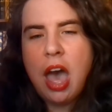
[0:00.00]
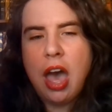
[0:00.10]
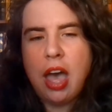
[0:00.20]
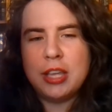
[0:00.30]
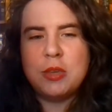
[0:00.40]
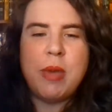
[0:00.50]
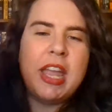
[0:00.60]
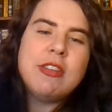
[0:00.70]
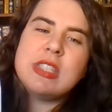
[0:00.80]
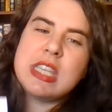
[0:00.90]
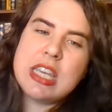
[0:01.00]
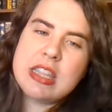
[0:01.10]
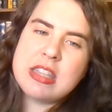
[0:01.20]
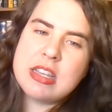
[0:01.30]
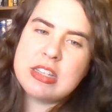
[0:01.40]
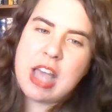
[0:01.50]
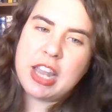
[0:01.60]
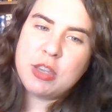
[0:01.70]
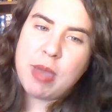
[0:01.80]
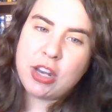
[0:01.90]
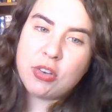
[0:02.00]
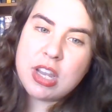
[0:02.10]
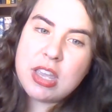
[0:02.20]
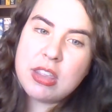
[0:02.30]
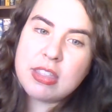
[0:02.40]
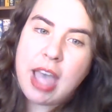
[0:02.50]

You might have seen the documentary